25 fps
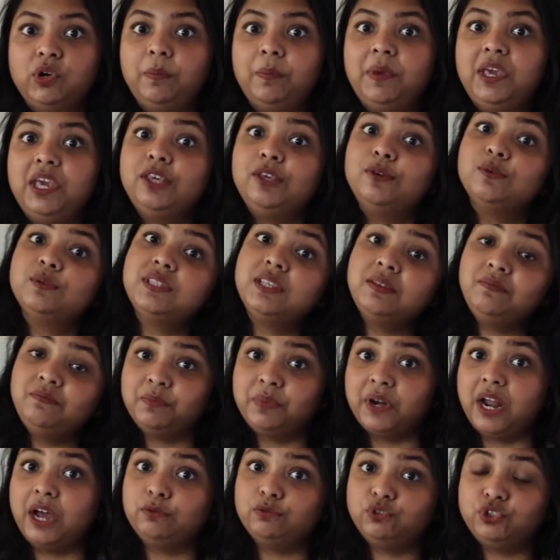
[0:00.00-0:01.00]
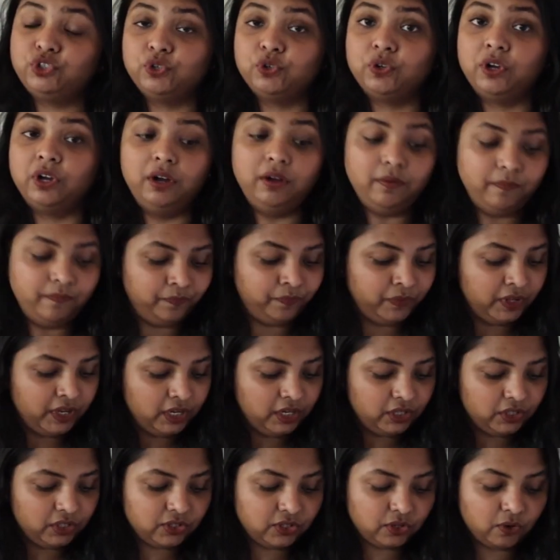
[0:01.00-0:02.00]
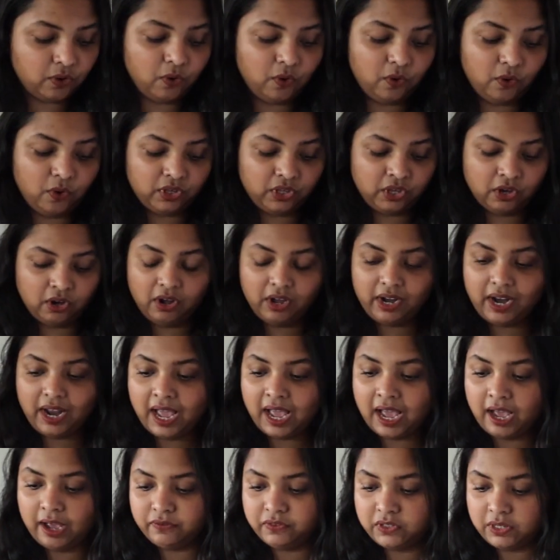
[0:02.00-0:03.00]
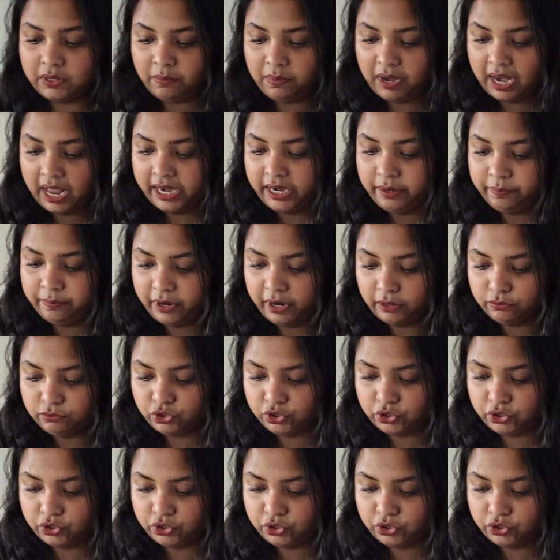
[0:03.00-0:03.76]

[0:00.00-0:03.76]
to make using brown sugar. So here I have some light brown